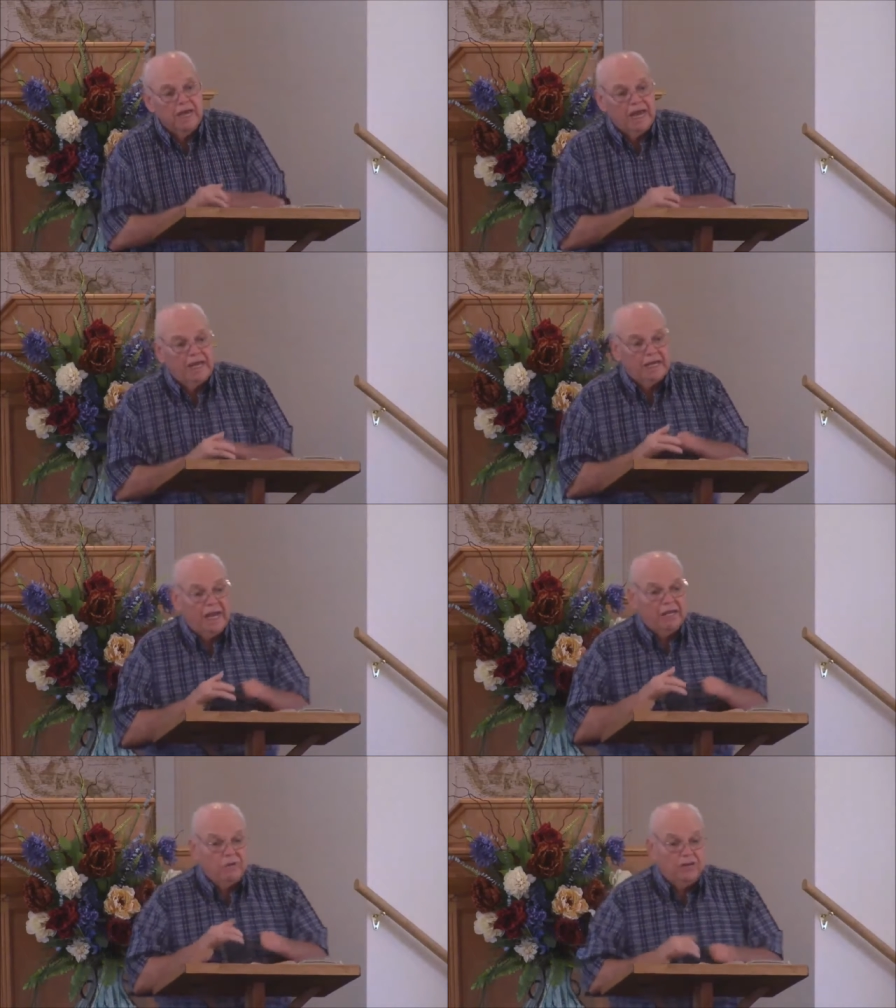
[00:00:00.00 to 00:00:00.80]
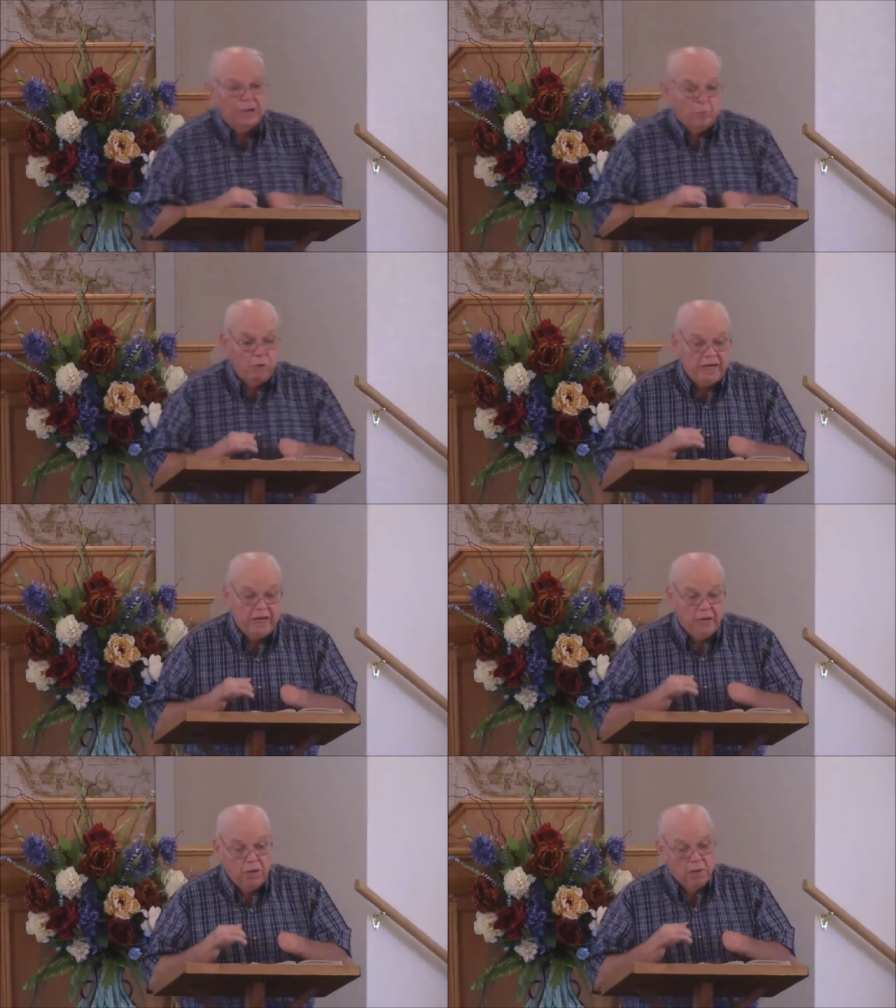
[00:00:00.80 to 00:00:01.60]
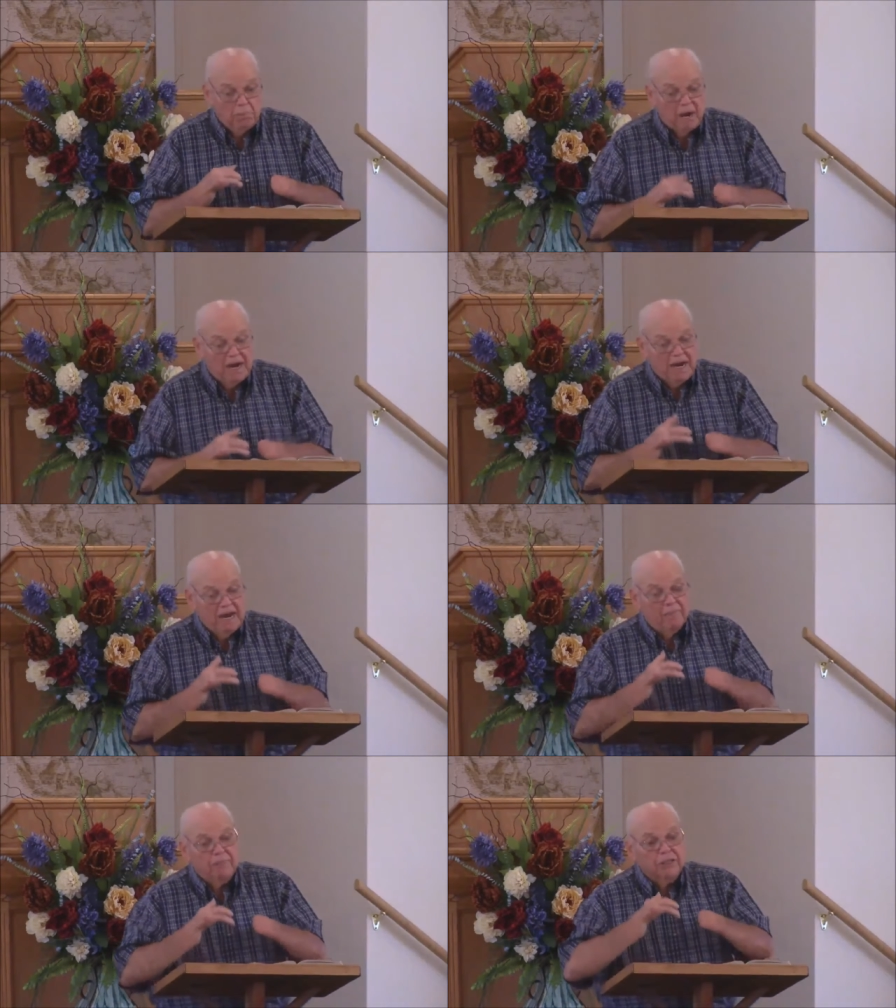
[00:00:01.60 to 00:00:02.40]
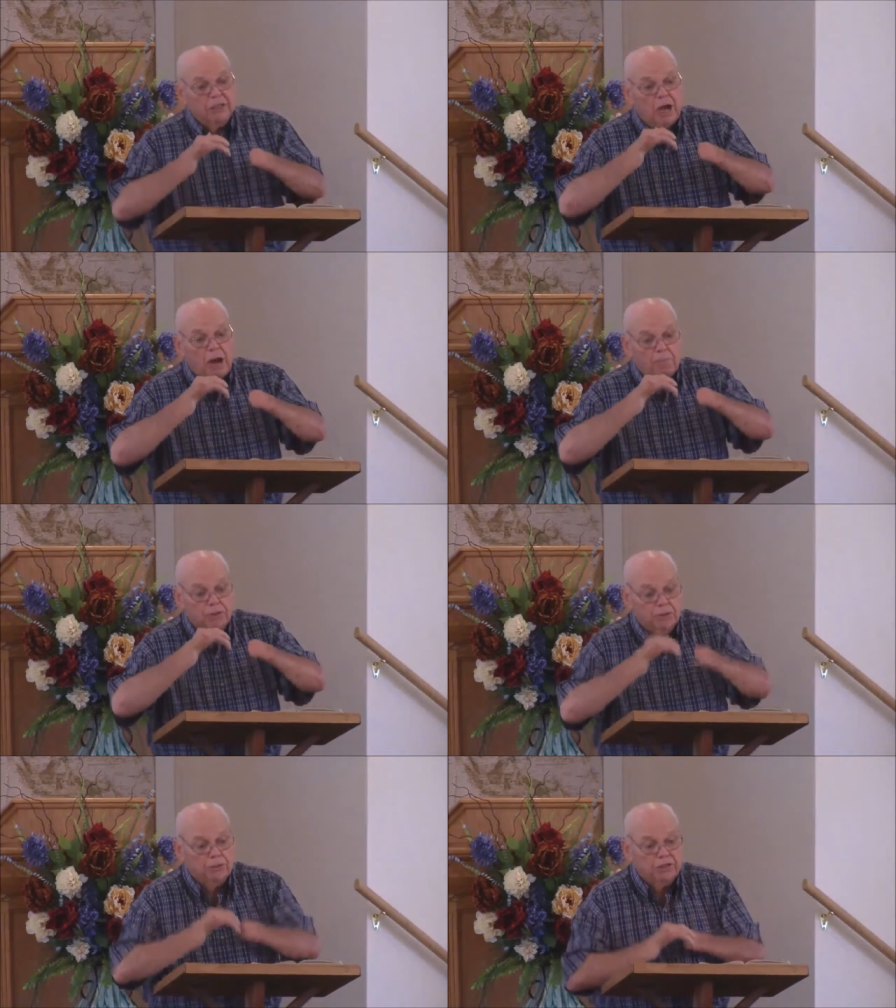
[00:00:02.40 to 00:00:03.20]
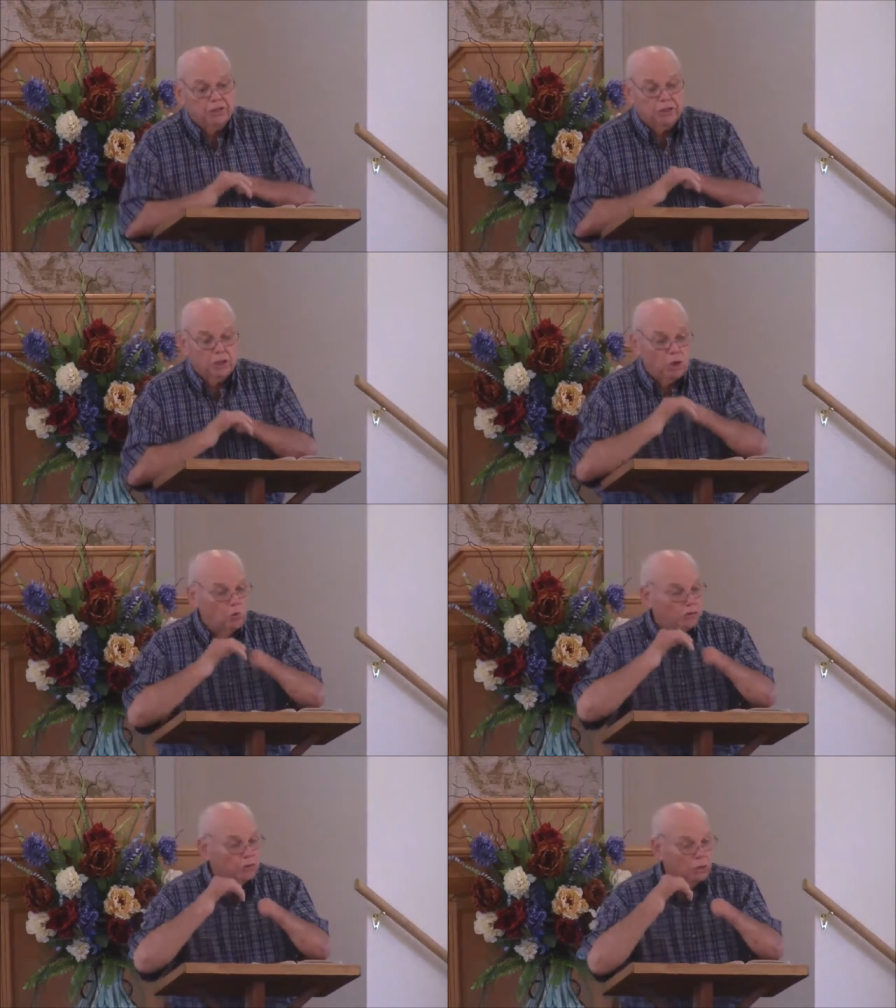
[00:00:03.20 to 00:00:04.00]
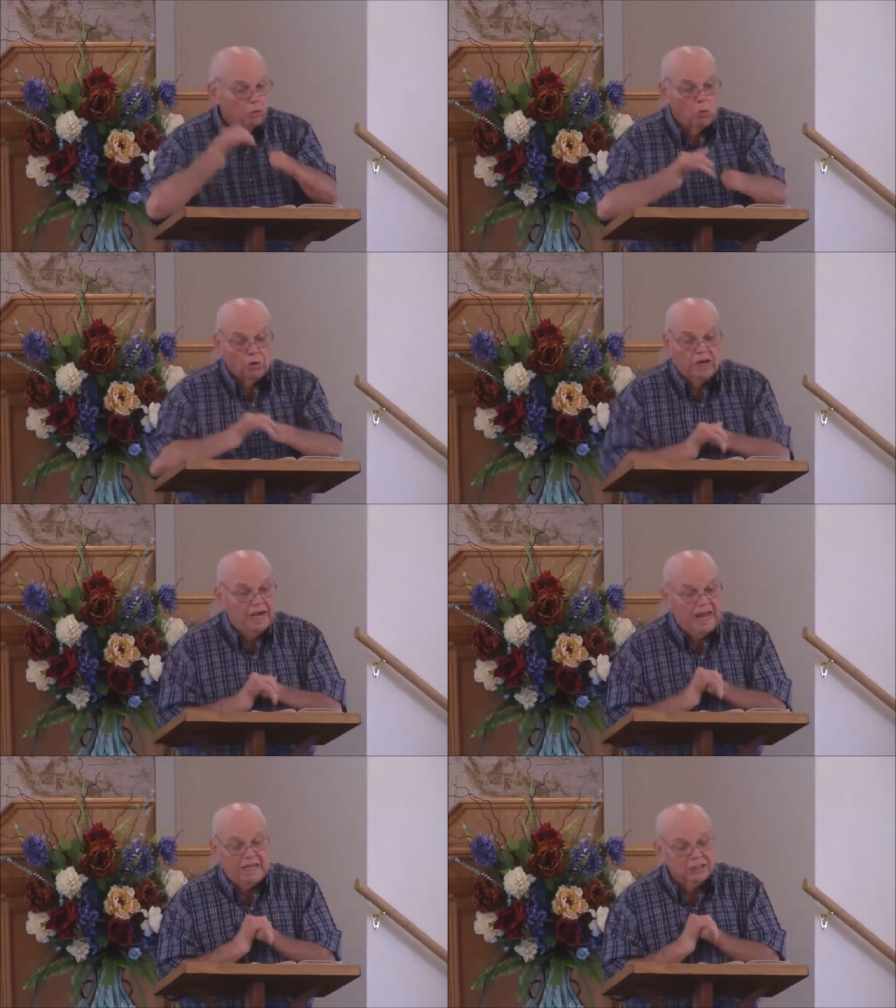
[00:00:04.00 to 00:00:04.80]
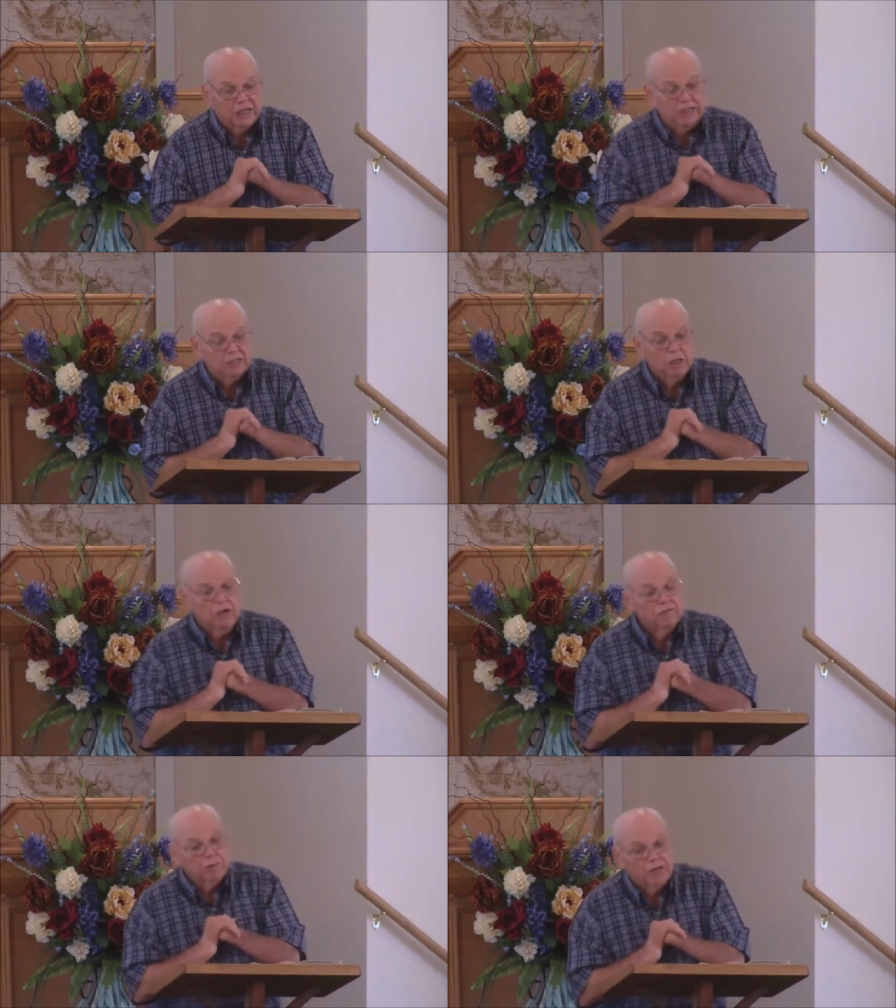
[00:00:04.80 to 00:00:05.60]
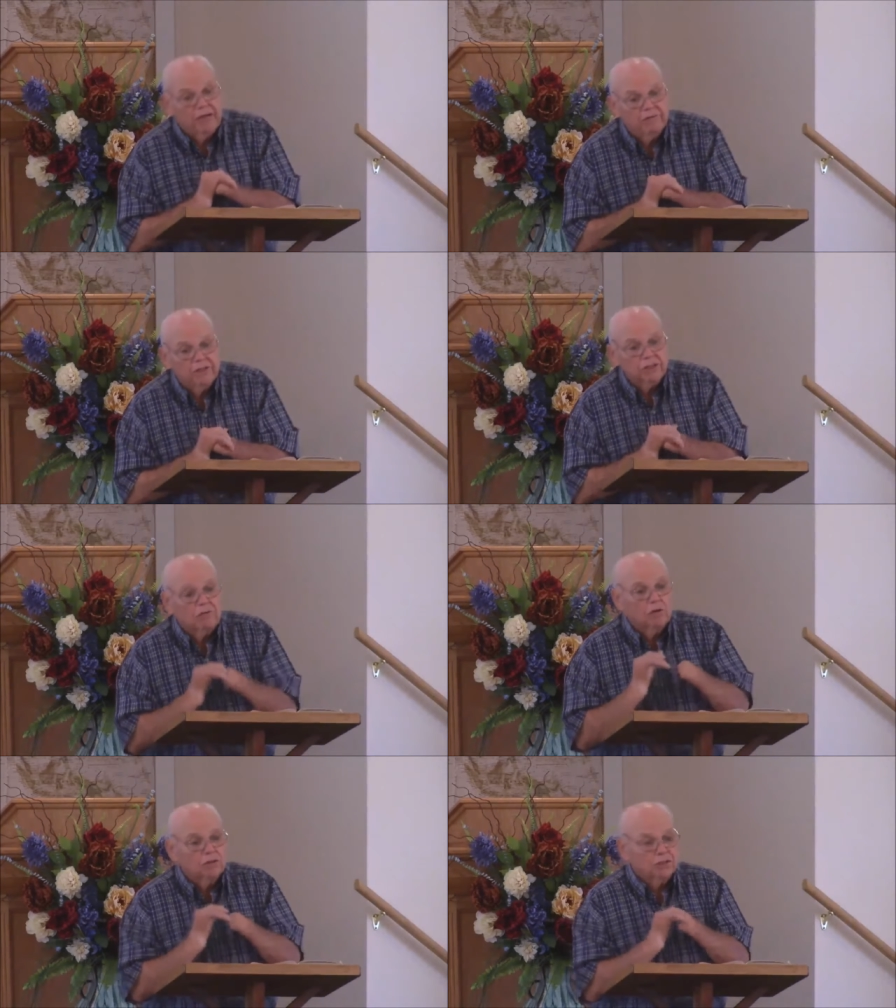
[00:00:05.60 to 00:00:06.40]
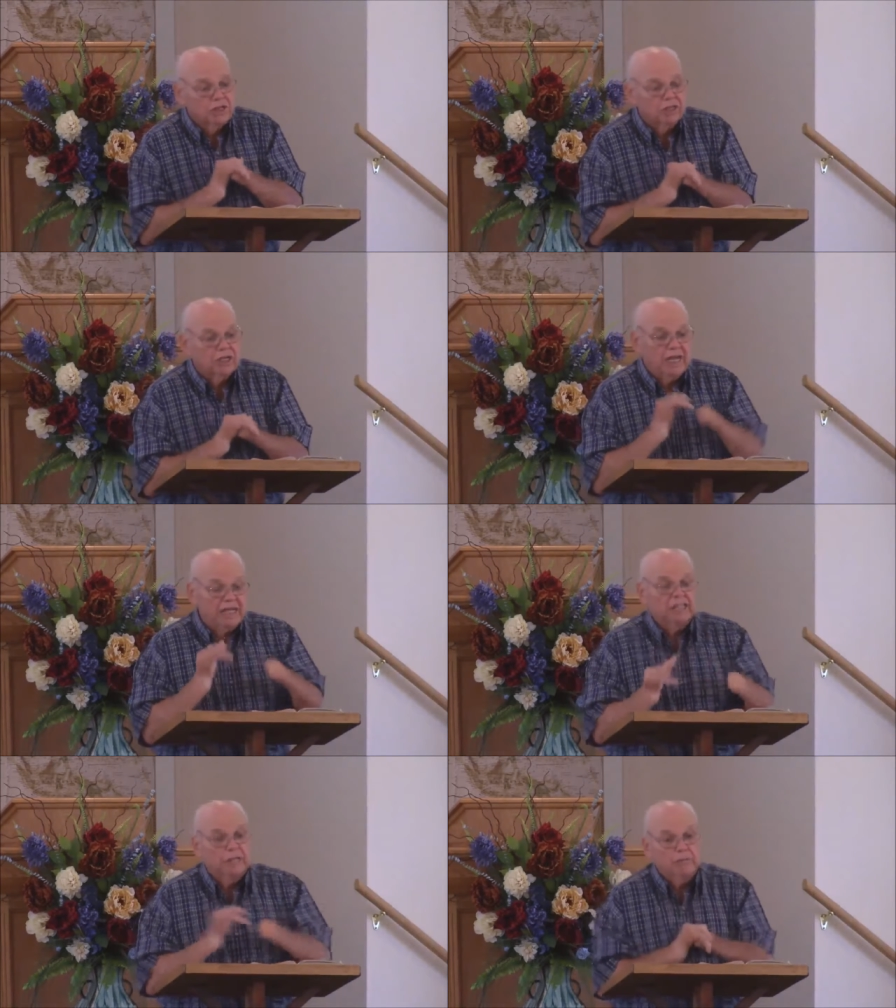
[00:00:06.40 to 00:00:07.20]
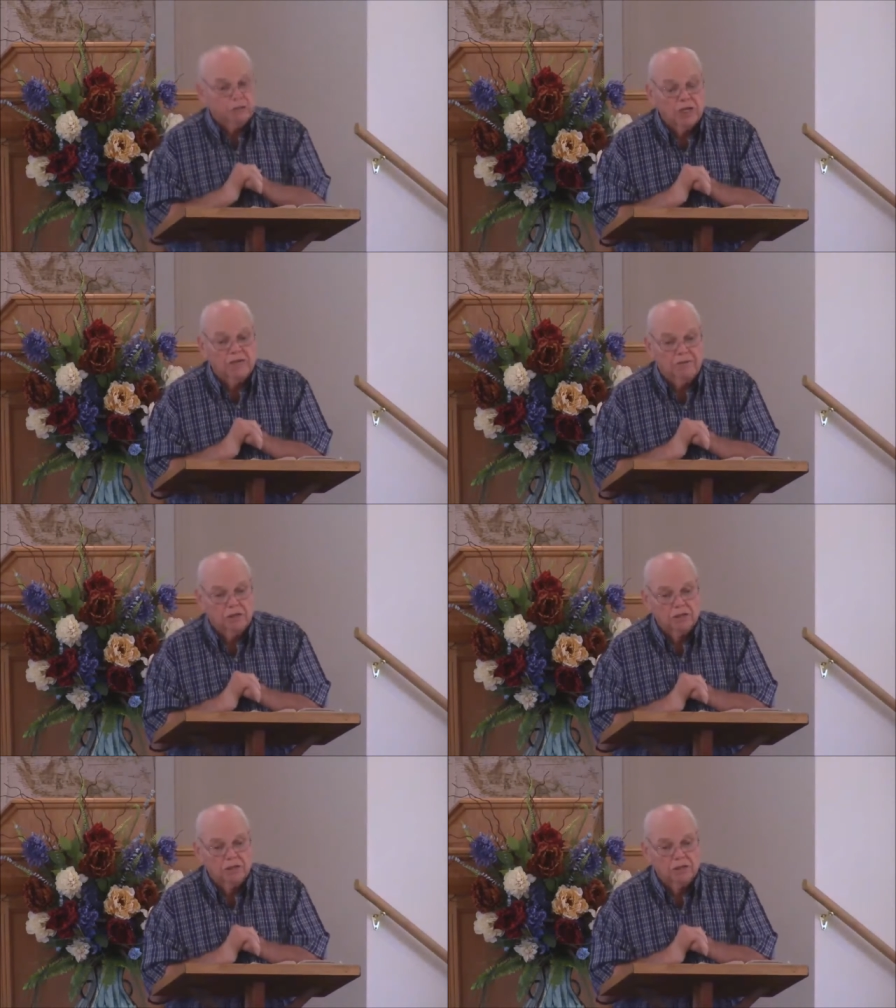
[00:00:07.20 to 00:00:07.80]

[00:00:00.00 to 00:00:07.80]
and that we might have this opportunity to go to the Lord and ask his forgiveness of our sins and ask him to save us.